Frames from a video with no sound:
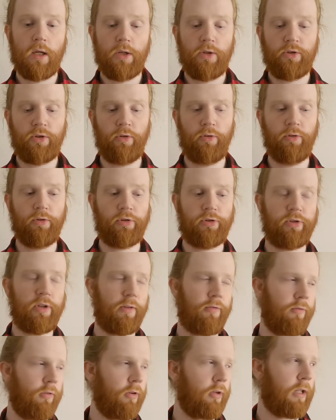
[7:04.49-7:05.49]
So there's
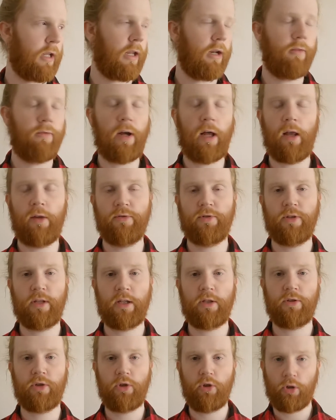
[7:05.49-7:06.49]
different kind of valves and
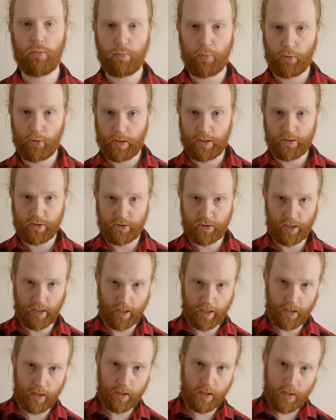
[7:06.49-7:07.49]
things that you can put
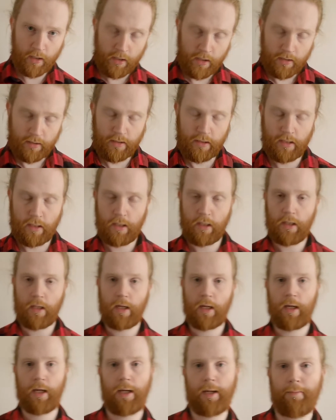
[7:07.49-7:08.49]
inside
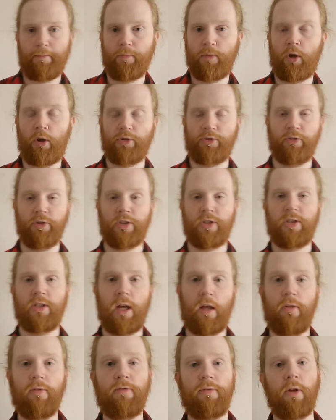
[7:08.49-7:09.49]
the nozzle
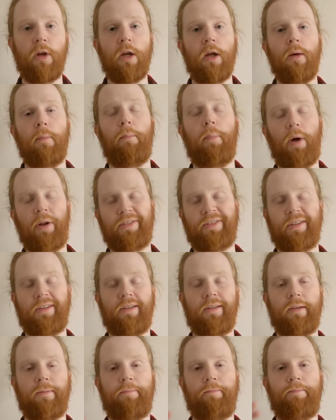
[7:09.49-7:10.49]
itself, but
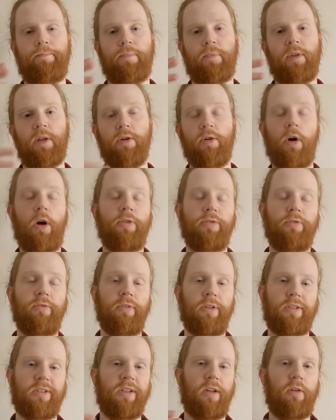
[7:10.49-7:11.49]
the
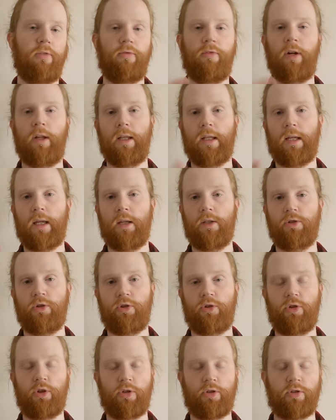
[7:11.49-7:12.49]
nozzle itself really
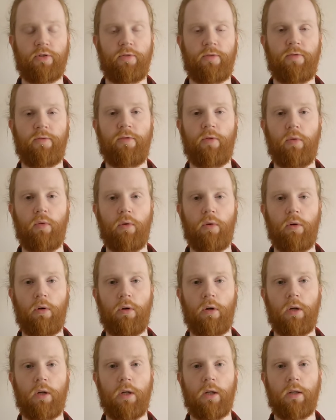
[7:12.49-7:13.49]
is just
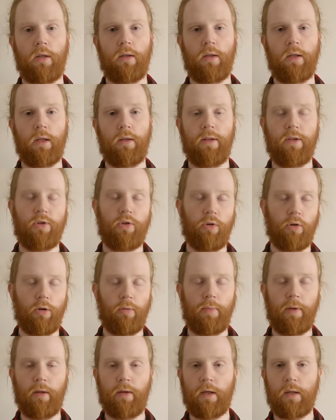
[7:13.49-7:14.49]
for the
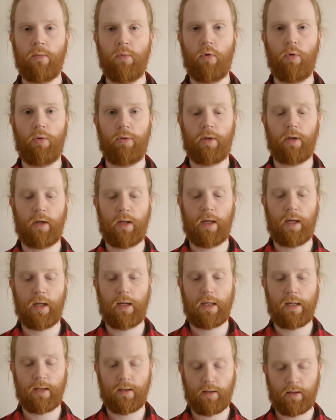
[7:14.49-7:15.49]
durability more than
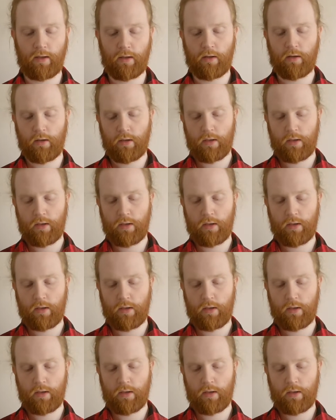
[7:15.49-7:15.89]
anything.